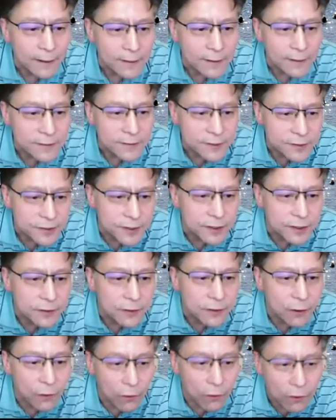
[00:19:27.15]
This
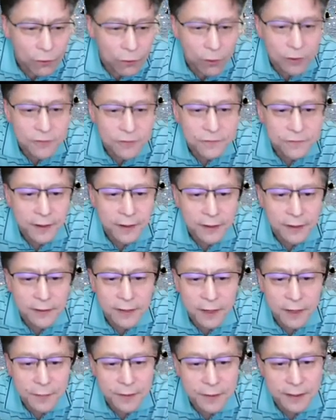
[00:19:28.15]
year, all qualified
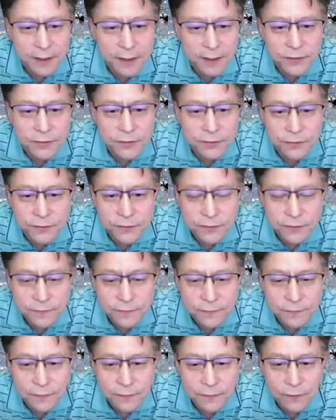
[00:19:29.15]
applications
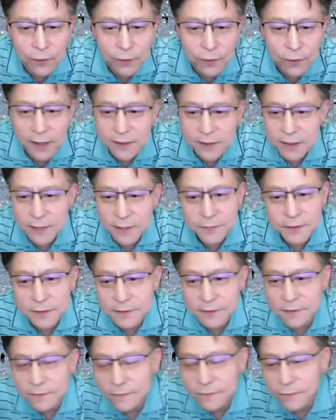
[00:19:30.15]
were accepted
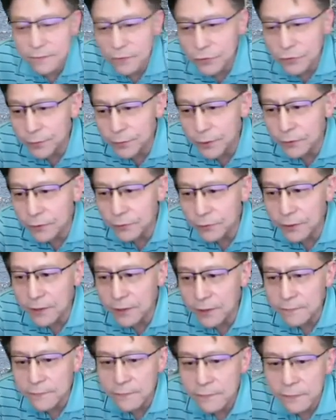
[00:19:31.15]
to the program.
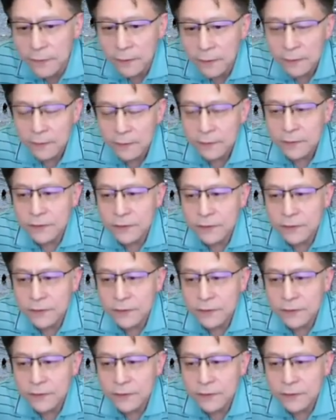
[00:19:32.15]
So